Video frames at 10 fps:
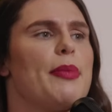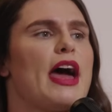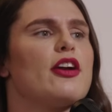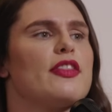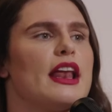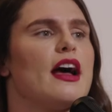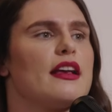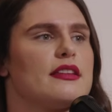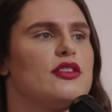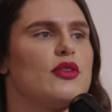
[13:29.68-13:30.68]
better than
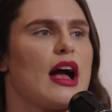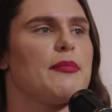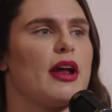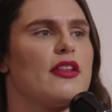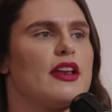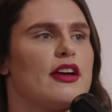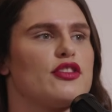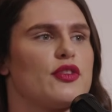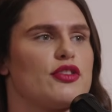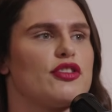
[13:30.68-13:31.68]
us. You got better than
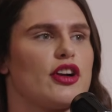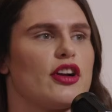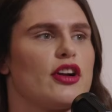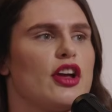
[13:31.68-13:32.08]
us for sure.